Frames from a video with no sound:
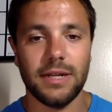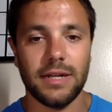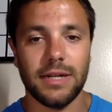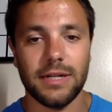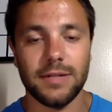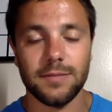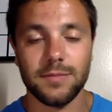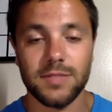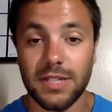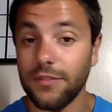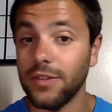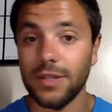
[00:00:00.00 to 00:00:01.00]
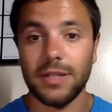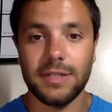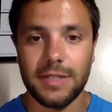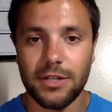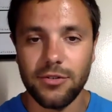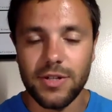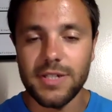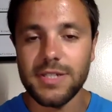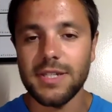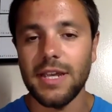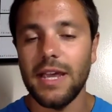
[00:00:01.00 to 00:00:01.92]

uh, significantly decreased.